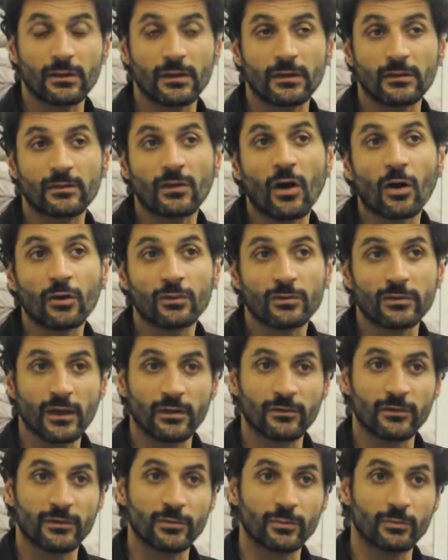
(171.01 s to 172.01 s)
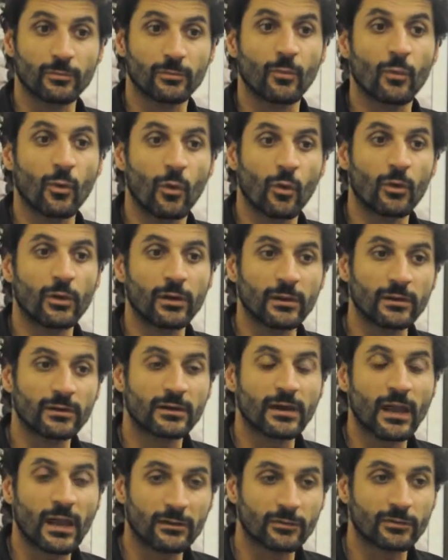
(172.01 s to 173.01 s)
it's hard to say if it's more in the
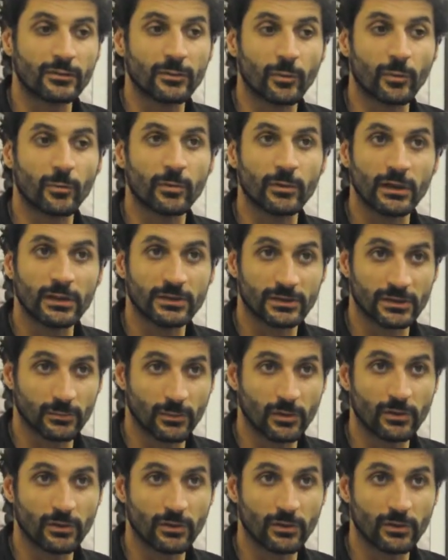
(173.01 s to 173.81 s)
Qatari population,